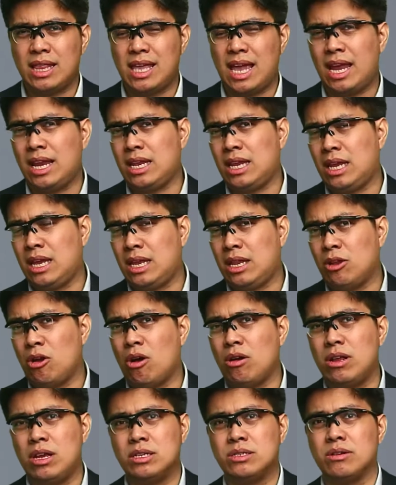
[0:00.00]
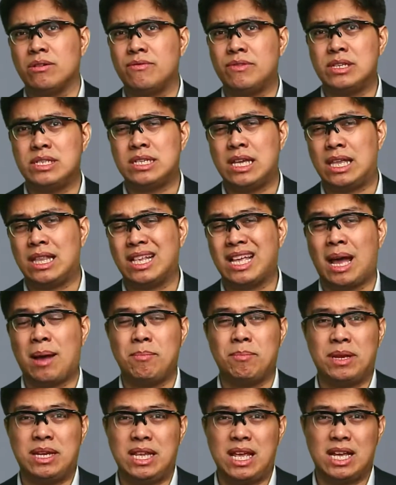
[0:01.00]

any knowledge of the said company